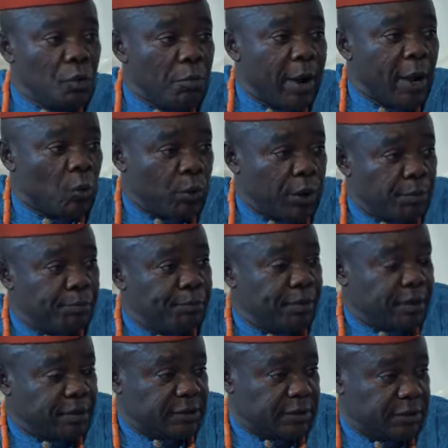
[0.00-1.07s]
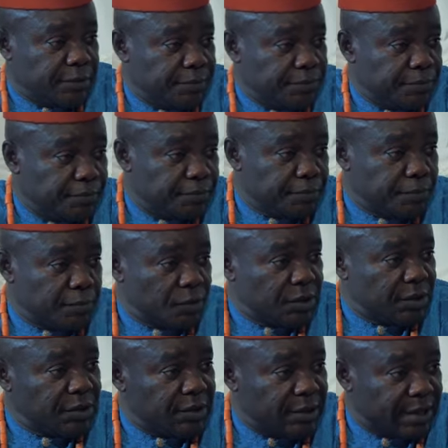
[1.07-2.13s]
My queen, please,
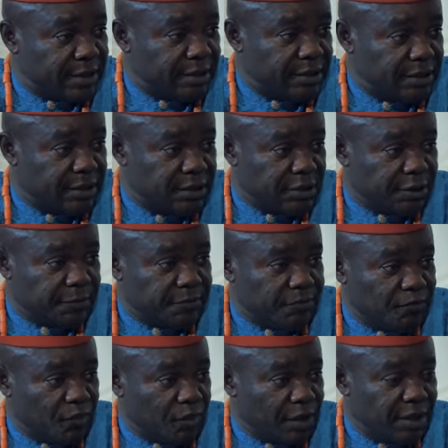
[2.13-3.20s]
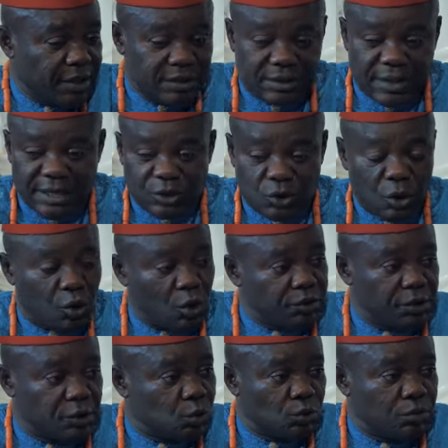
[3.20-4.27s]
take it easy. It has not
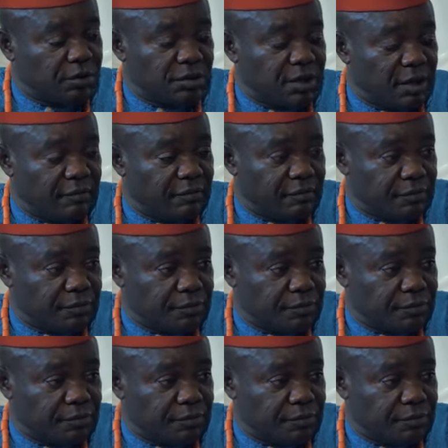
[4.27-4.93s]
gotten to this level.